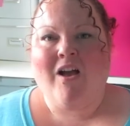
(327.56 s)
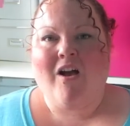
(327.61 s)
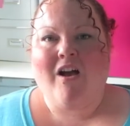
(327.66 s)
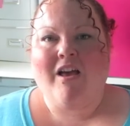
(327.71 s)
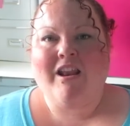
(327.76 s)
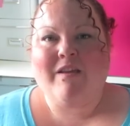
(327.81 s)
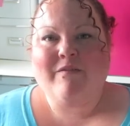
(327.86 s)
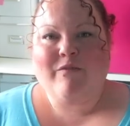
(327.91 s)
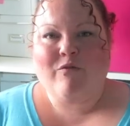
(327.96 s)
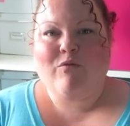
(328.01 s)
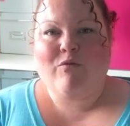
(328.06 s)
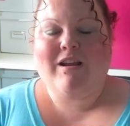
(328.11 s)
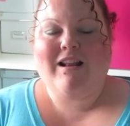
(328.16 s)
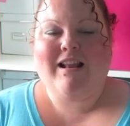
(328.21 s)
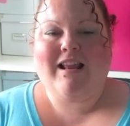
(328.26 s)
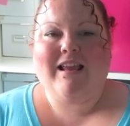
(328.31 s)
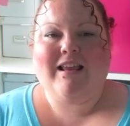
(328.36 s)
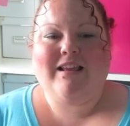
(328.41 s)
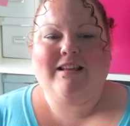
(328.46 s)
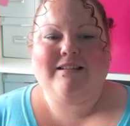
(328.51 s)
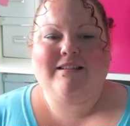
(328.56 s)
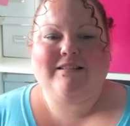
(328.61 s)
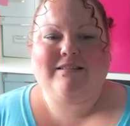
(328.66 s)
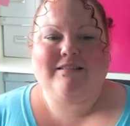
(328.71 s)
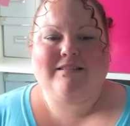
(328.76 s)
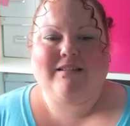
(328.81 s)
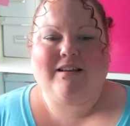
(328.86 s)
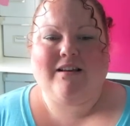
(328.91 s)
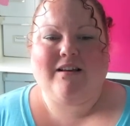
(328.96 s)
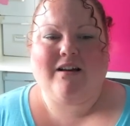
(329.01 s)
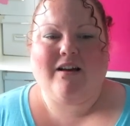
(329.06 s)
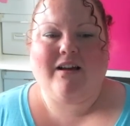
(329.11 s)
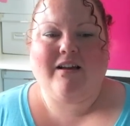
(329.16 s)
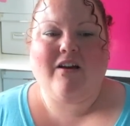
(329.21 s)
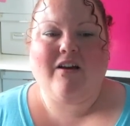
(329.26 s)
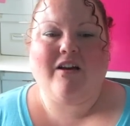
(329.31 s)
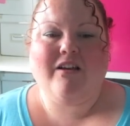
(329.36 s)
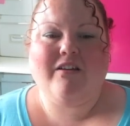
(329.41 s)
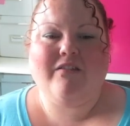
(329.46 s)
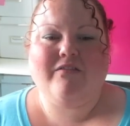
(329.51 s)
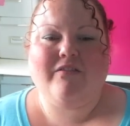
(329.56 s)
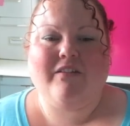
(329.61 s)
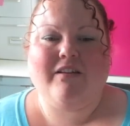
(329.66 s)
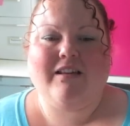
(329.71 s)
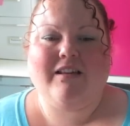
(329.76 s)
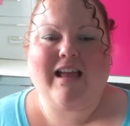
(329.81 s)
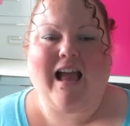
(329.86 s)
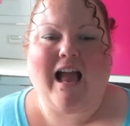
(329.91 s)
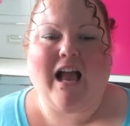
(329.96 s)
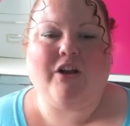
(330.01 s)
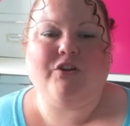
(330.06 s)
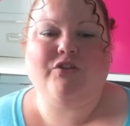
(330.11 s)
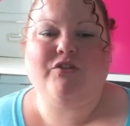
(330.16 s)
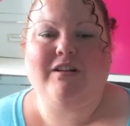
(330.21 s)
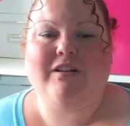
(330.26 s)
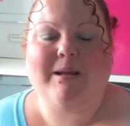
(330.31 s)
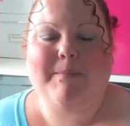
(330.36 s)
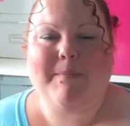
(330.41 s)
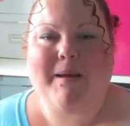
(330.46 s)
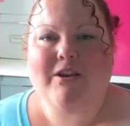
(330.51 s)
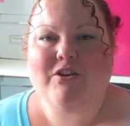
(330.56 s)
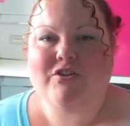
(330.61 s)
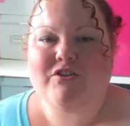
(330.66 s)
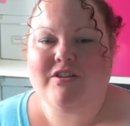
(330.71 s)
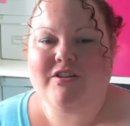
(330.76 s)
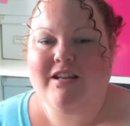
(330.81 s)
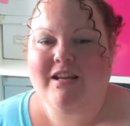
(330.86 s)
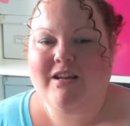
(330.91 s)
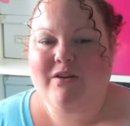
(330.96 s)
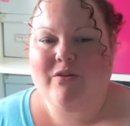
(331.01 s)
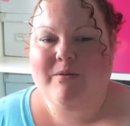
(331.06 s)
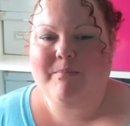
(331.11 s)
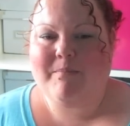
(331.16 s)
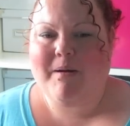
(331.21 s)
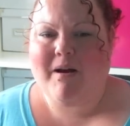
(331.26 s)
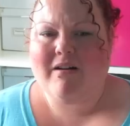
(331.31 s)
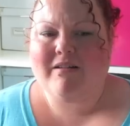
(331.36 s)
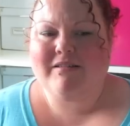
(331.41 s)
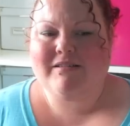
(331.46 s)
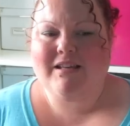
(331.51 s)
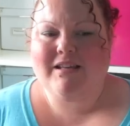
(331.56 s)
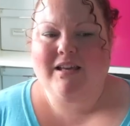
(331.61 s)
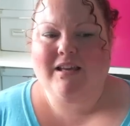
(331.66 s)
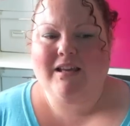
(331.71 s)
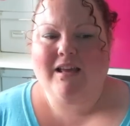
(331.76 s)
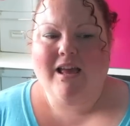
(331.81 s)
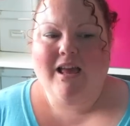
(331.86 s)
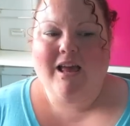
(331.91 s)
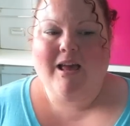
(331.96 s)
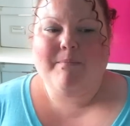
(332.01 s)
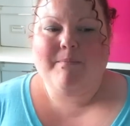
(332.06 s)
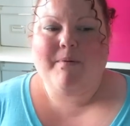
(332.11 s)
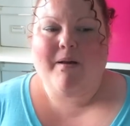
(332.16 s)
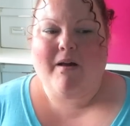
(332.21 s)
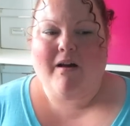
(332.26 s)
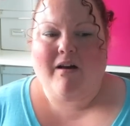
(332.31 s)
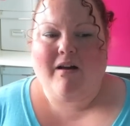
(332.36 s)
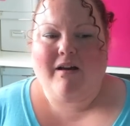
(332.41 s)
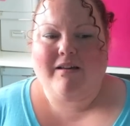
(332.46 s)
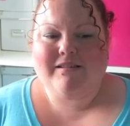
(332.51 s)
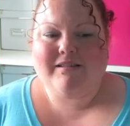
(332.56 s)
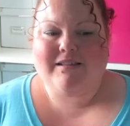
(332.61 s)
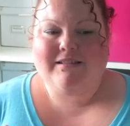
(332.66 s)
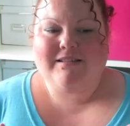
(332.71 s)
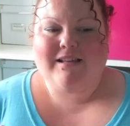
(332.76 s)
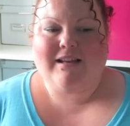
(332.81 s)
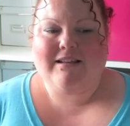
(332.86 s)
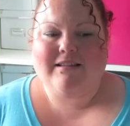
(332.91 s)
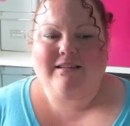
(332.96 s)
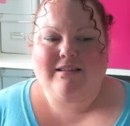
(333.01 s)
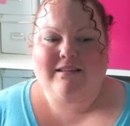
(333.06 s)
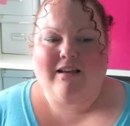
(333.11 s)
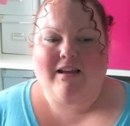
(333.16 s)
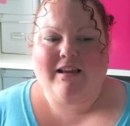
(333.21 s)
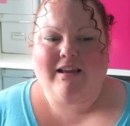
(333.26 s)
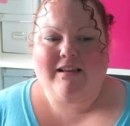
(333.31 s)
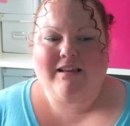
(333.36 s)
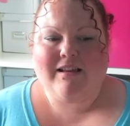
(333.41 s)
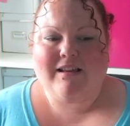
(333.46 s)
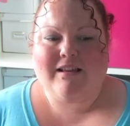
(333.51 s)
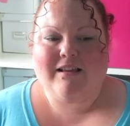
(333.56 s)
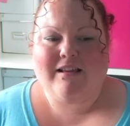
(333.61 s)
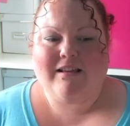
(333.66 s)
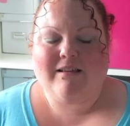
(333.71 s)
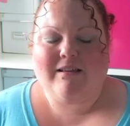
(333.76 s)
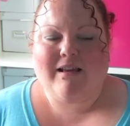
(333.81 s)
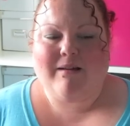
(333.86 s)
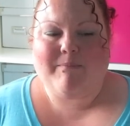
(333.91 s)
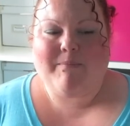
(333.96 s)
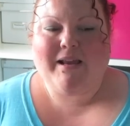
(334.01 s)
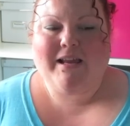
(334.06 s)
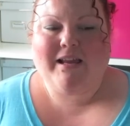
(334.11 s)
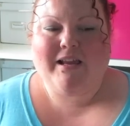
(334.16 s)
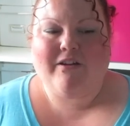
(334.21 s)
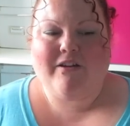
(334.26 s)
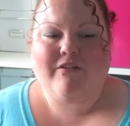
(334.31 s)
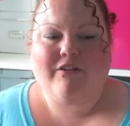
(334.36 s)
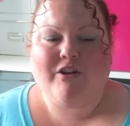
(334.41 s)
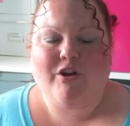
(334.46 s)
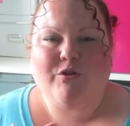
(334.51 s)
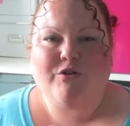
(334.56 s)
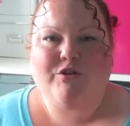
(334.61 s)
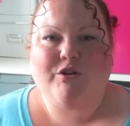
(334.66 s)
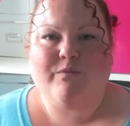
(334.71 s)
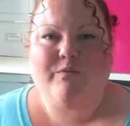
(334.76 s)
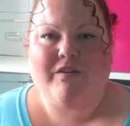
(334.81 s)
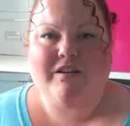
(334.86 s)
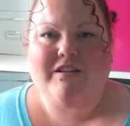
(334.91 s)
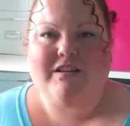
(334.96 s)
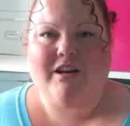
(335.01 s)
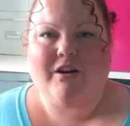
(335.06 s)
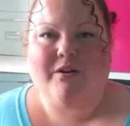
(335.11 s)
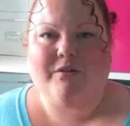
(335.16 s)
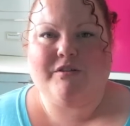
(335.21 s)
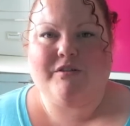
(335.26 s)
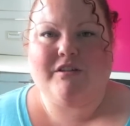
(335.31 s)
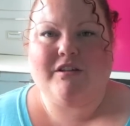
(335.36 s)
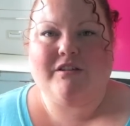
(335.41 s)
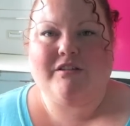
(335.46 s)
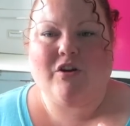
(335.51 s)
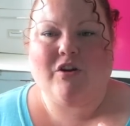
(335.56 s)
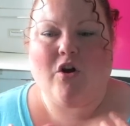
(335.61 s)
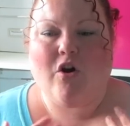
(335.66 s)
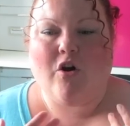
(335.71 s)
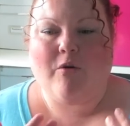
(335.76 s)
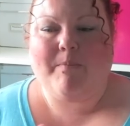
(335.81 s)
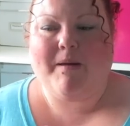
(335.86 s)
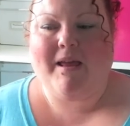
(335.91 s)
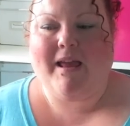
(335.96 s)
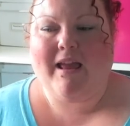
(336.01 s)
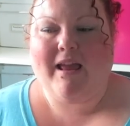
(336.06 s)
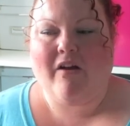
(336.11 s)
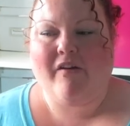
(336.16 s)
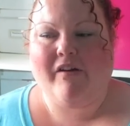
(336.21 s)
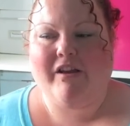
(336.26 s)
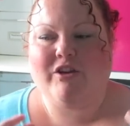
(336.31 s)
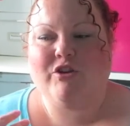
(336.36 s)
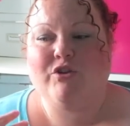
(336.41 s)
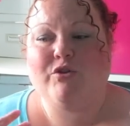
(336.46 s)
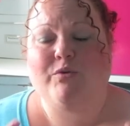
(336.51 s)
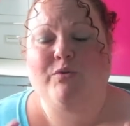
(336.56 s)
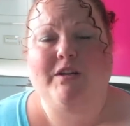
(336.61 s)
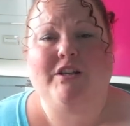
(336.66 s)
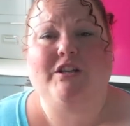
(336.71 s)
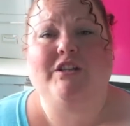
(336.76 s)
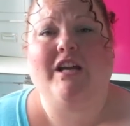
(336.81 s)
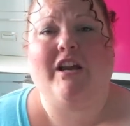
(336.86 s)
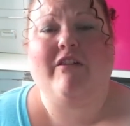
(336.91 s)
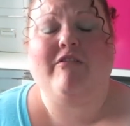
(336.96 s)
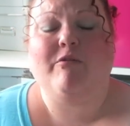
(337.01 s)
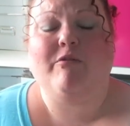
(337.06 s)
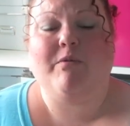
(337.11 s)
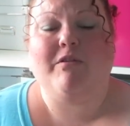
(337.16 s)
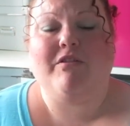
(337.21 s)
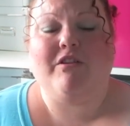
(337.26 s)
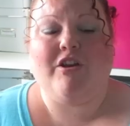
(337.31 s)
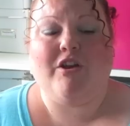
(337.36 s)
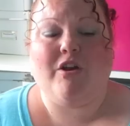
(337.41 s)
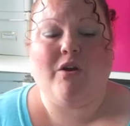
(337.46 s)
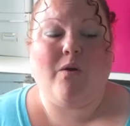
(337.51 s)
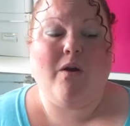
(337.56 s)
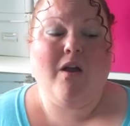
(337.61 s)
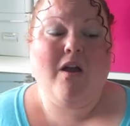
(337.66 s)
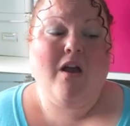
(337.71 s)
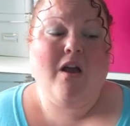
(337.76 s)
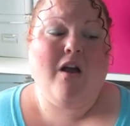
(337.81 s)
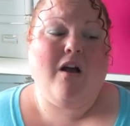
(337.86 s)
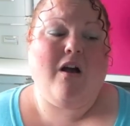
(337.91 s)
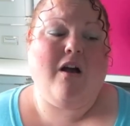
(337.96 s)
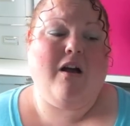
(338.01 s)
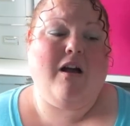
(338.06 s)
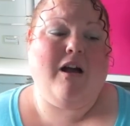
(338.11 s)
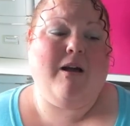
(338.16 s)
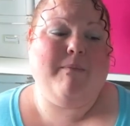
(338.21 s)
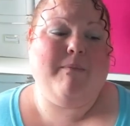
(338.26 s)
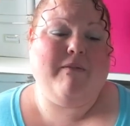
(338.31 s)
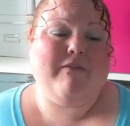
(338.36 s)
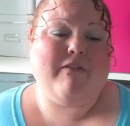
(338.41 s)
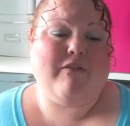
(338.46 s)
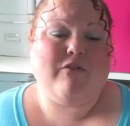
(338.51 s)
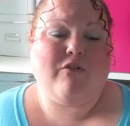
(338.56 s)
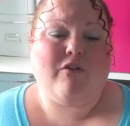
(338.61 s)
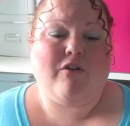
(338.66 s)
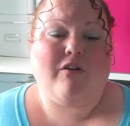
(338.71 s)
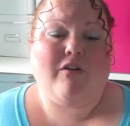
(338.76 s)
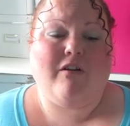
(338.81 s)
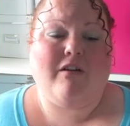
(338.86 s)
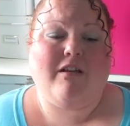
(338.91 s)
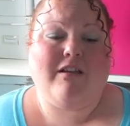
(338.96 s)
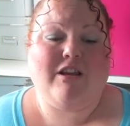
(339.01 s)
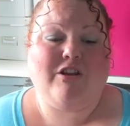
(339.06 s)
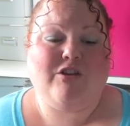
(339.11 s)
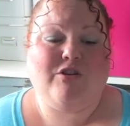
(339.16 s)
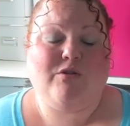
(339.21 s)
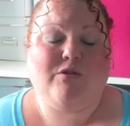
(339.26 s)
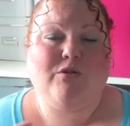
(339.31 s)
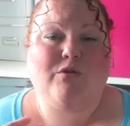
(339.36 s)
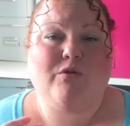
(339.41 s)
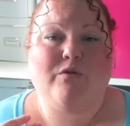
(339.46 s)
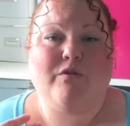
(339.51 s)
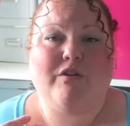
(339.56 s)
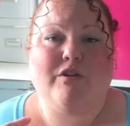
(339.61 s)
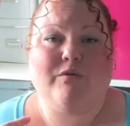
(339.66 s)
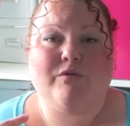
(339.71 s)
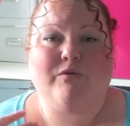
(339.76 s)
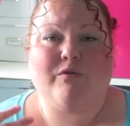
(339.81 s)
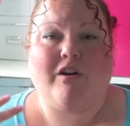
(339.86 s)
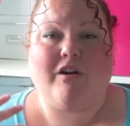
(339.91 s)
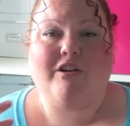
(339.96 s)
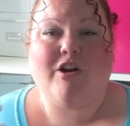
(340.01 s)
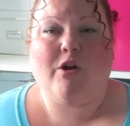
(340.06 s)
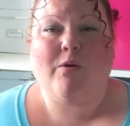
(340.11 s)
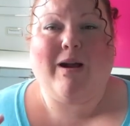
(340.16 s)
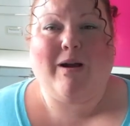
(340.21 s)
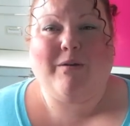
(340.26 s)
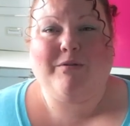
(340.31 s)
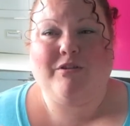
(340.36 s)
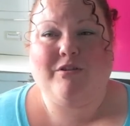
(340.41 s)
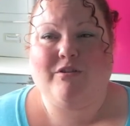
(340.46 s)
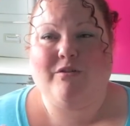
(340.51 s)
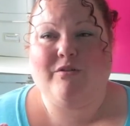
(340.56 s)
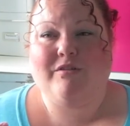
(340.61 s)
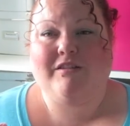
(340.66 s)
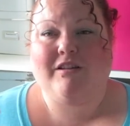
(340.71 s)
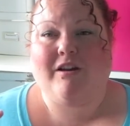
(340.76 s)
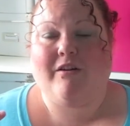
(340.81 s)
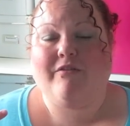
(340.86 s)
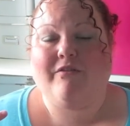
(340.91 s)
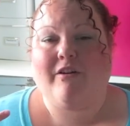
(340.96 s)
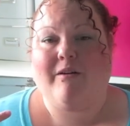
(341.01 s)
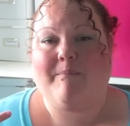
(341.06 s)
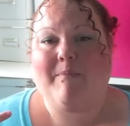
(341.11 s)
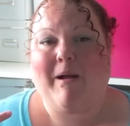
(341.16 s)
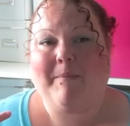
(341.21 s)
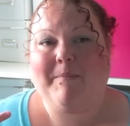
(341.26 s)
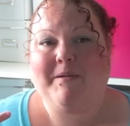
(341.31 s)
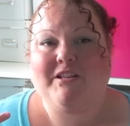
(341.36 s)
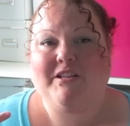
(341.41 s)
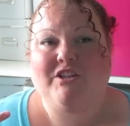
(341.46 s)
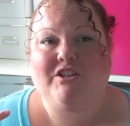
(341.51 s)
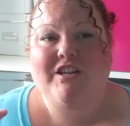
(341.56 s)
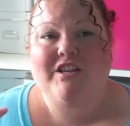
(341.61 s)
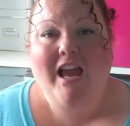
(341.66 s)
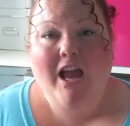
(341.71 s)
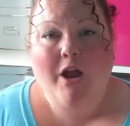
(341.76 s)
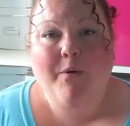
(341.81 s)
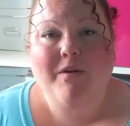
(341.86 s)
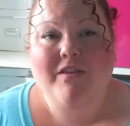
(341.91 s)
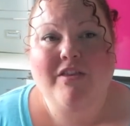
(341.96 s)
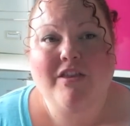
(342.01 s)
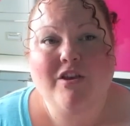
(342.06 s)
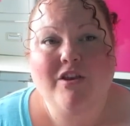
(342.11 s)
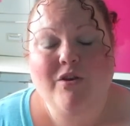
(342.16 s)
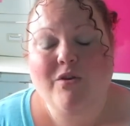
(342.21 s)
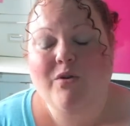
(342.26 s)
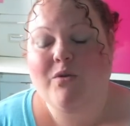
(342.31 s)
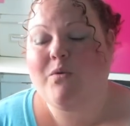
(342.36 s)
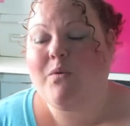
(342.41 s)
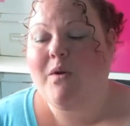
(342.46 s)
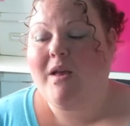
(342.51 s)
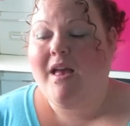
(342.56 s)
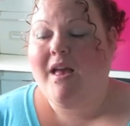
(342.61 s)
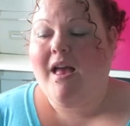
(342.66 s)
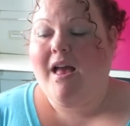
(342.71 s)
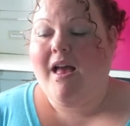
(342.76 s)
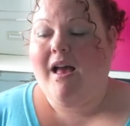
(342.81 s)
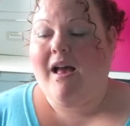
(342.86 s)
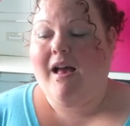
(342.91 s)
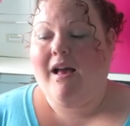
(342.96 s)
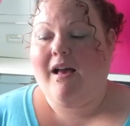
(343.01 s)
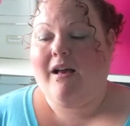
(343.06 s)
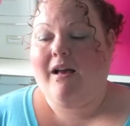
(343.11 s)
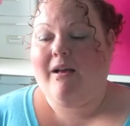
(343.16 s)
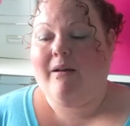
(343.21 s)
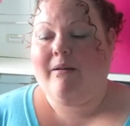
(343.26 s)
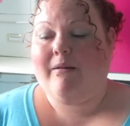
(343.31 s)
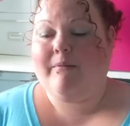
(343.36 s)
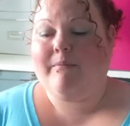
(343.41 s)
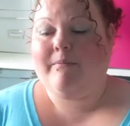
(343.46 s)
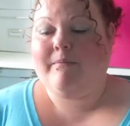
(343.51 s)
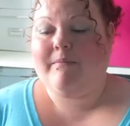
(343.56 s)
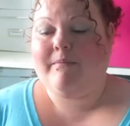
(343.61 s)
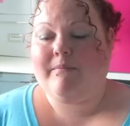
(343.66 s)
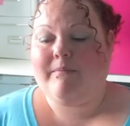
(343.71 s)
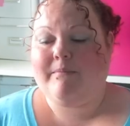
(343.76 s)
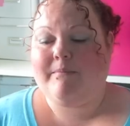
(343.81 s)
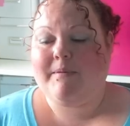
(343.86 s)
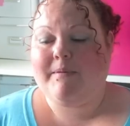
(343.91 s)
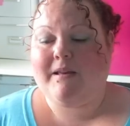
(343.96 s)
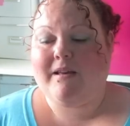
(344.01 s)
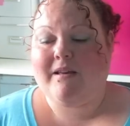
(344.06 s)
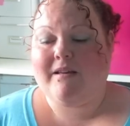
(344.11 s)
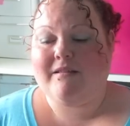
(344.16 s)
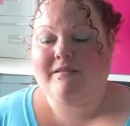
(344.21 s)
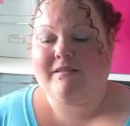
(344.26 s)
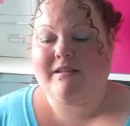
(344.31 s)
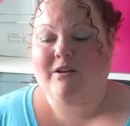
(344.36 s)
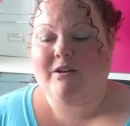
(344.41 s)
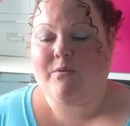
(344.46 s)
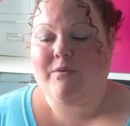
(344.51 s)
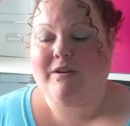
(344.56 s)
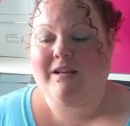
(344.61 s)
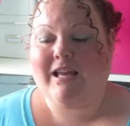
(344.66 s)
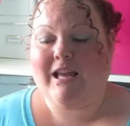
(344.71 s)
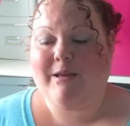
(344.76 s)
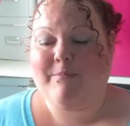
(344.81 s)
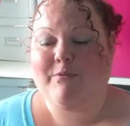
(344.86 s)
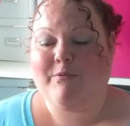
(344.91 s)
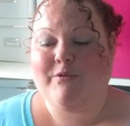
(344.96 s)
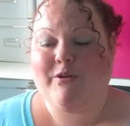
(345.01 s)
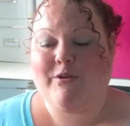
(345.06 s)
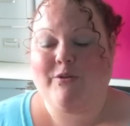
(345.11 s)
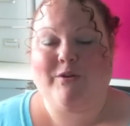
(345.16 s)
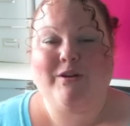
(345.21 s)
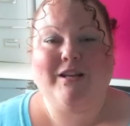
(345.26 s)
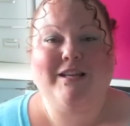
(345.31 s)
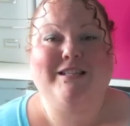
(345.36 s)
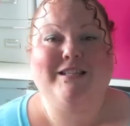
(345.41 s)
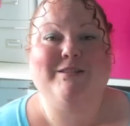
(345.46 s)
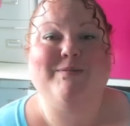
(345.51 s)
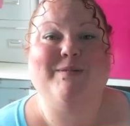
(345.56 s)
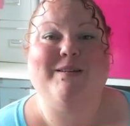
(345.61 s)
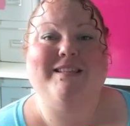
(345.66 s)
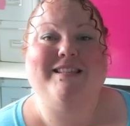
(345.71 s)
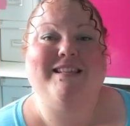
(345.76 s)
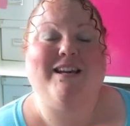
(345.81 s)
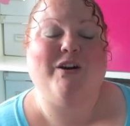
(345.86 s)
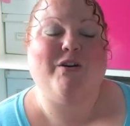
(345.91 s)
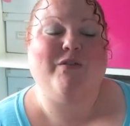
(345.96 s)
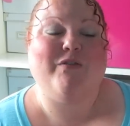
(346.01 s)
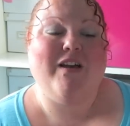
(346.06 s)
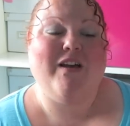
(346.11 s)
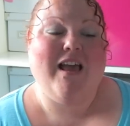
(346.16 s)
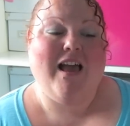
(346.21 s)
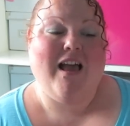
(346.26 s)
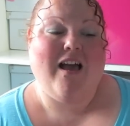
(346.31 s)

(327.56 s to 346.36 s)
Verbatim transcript: I never really, I kind of casually mention it in passing, but as I said, like, making YouTube videos is a hobby. I enjoy sharing with you um, if I've got any tutorials or I know how to do stuff, I'm happy to share with you um, because I don't want to keep all the knowledge to myself.